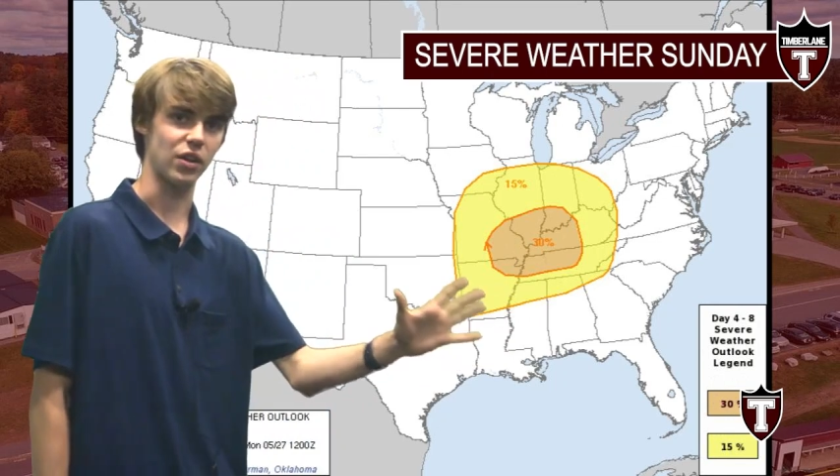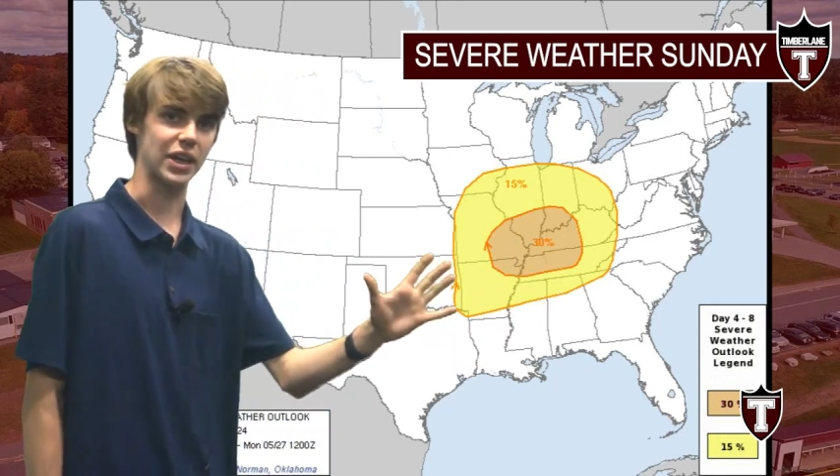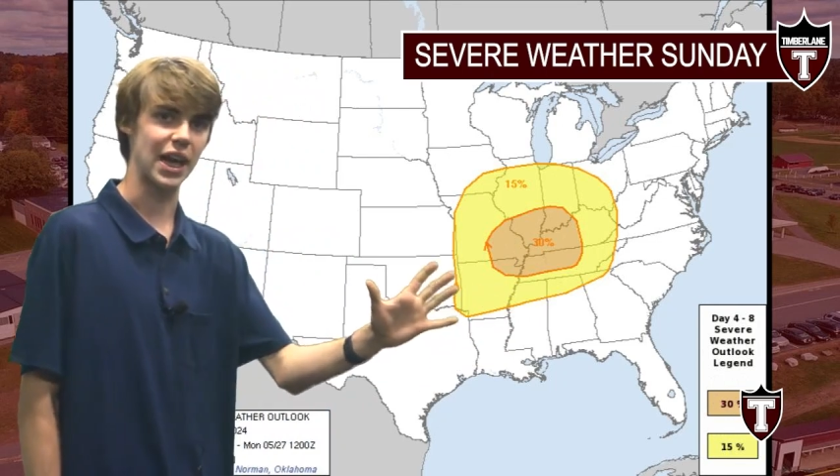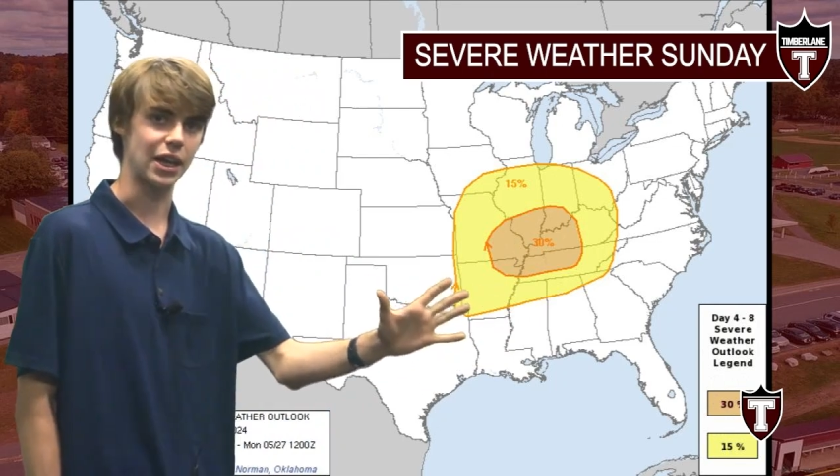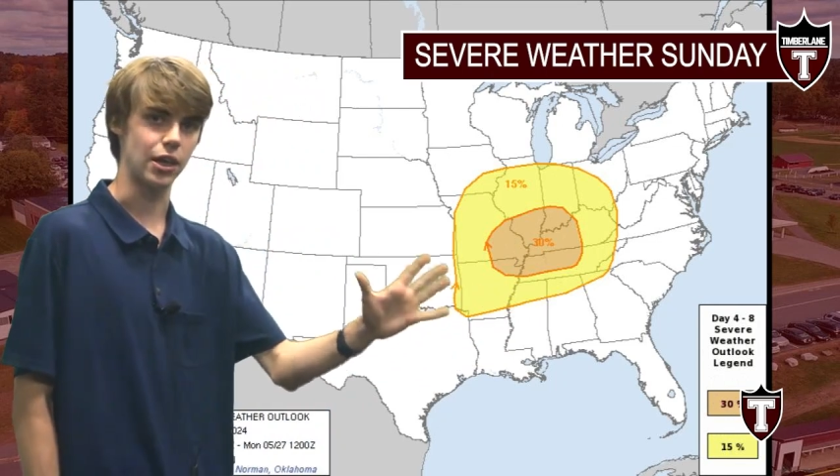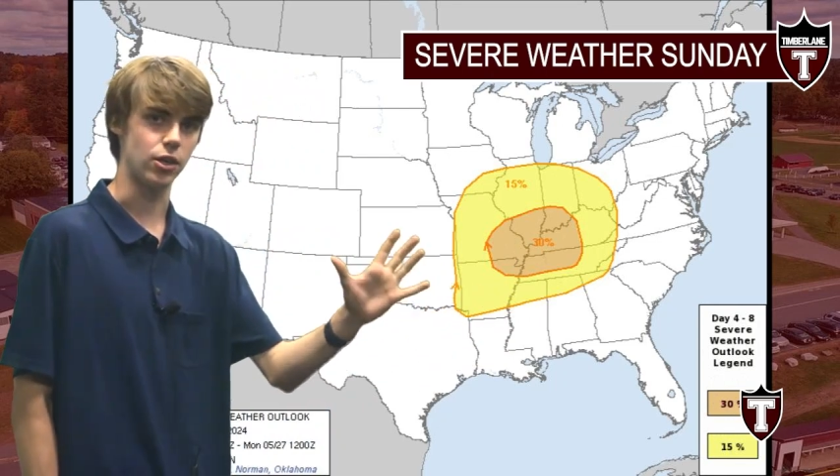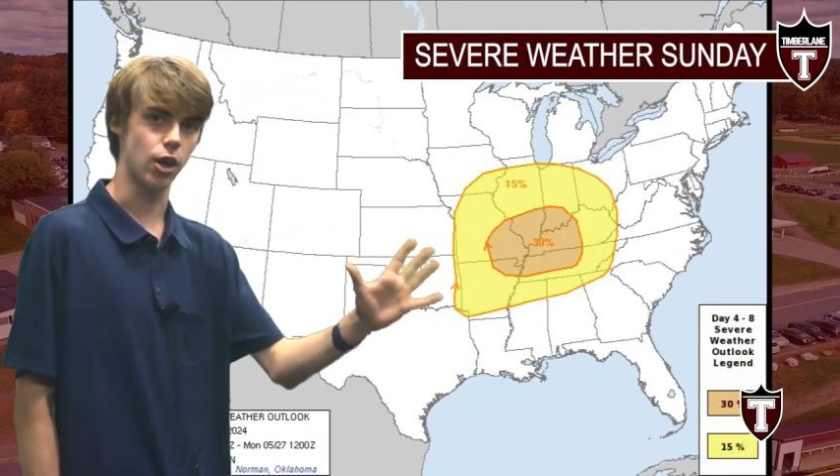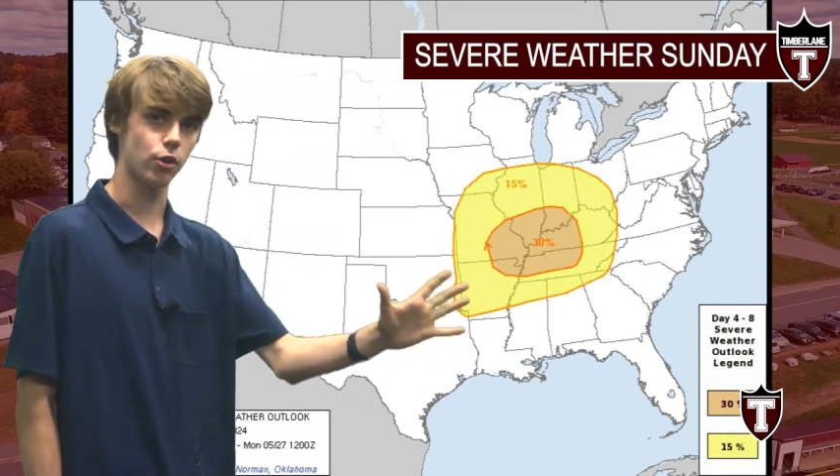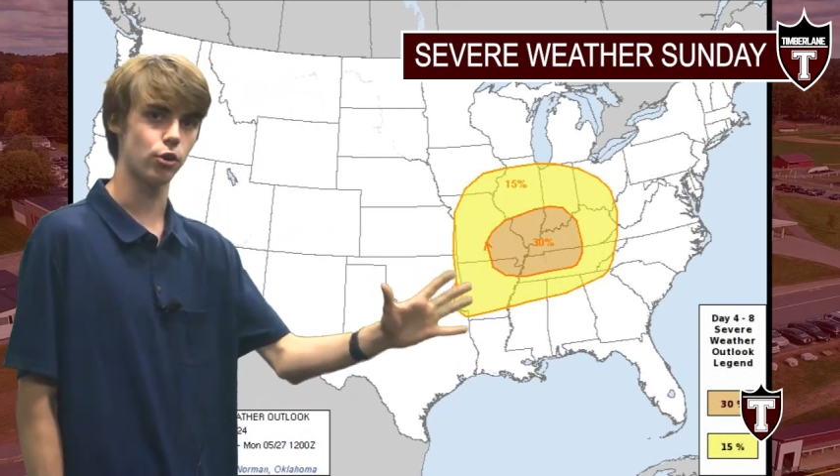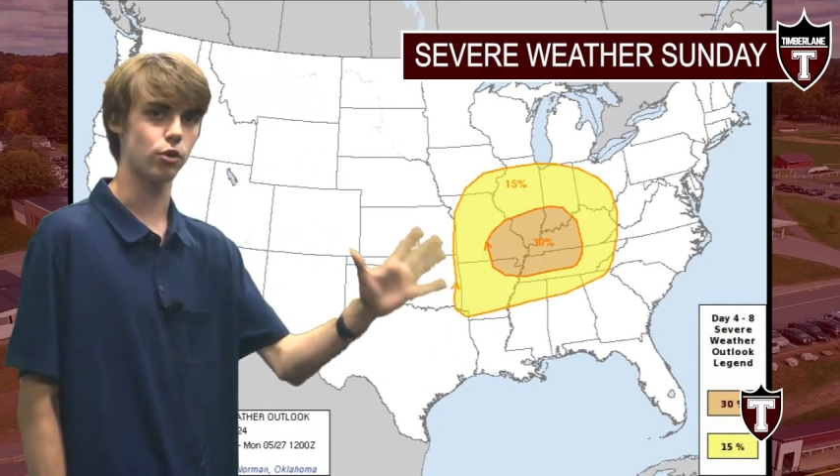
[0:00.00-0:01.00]
Again,
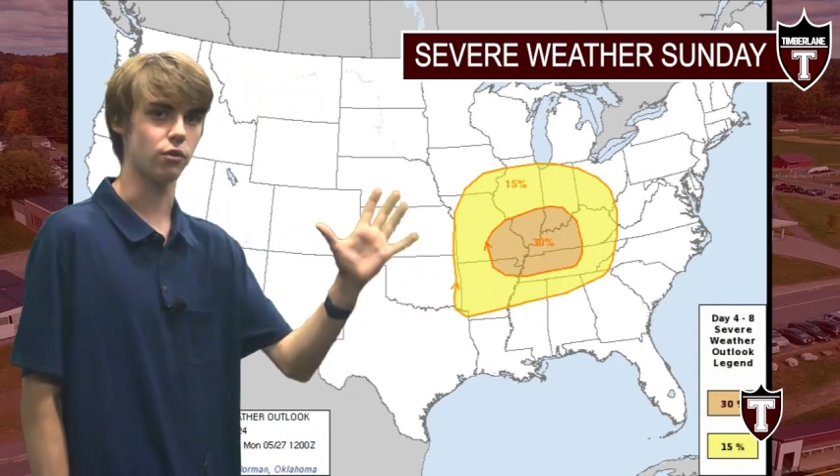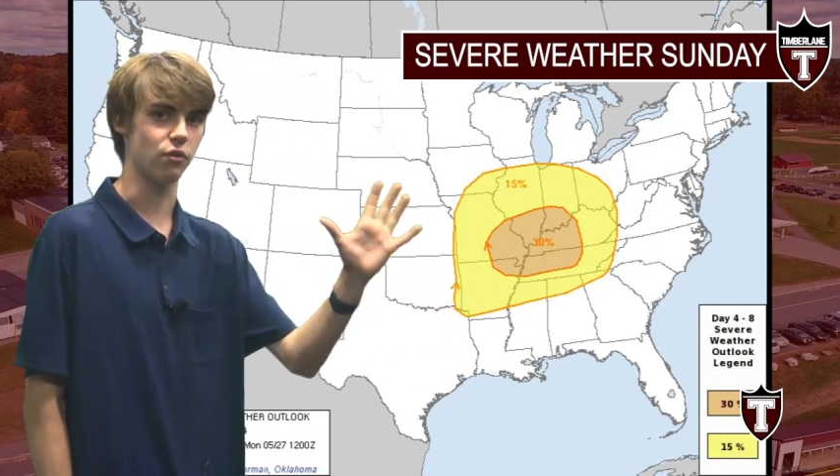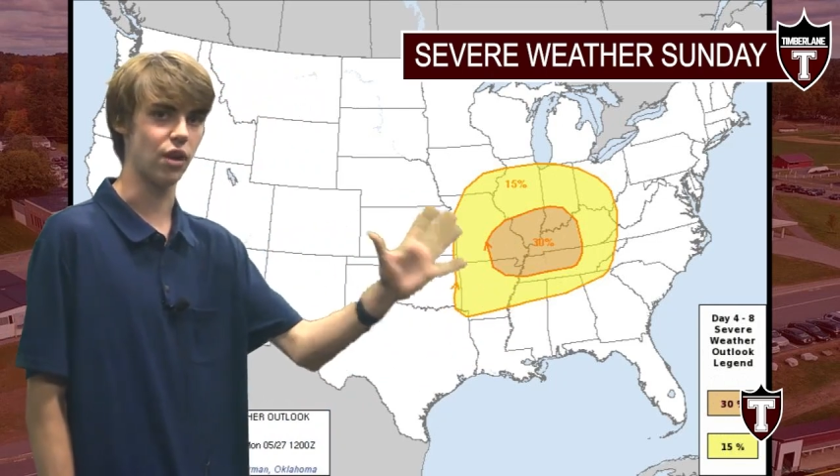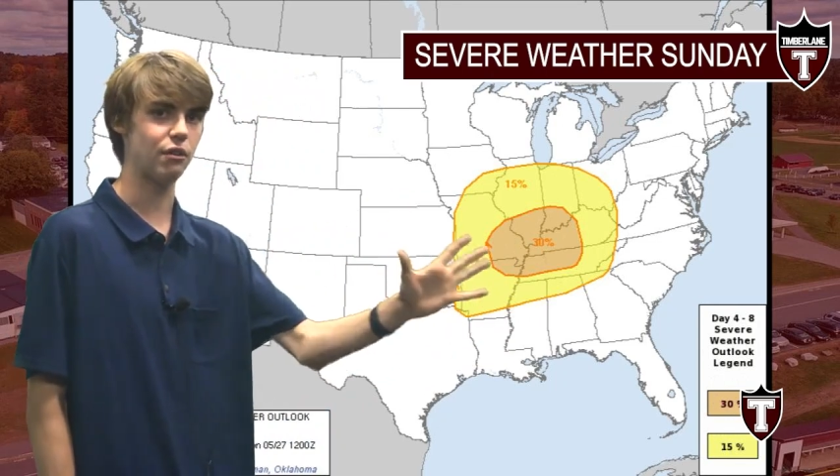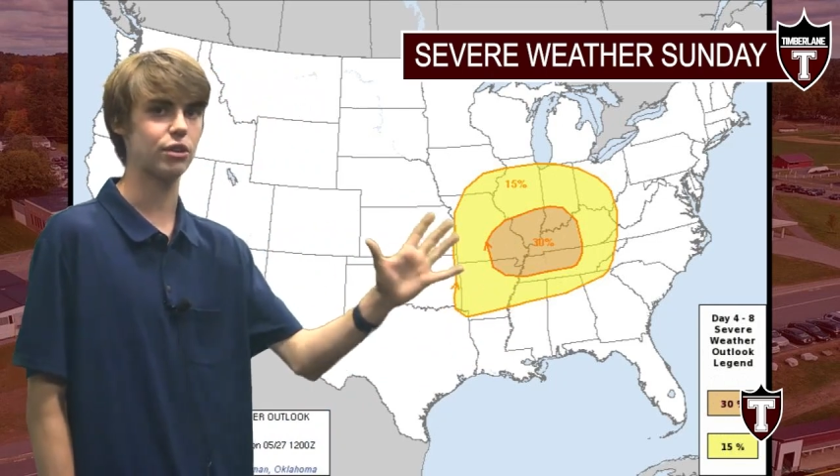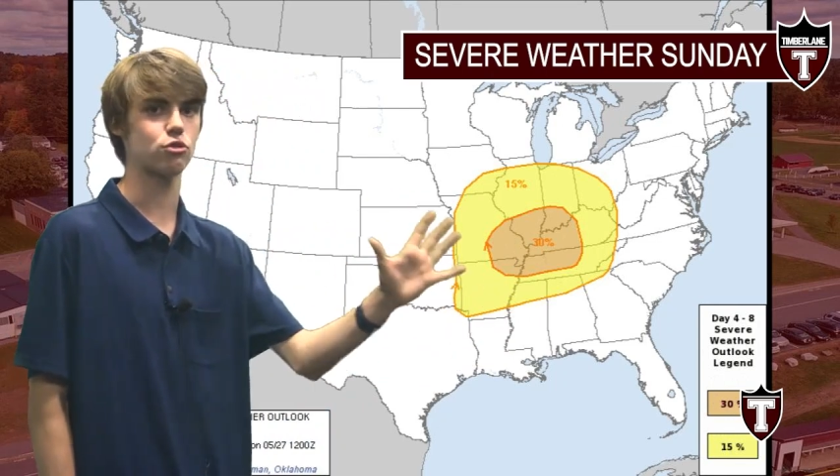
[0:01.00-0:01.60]
another very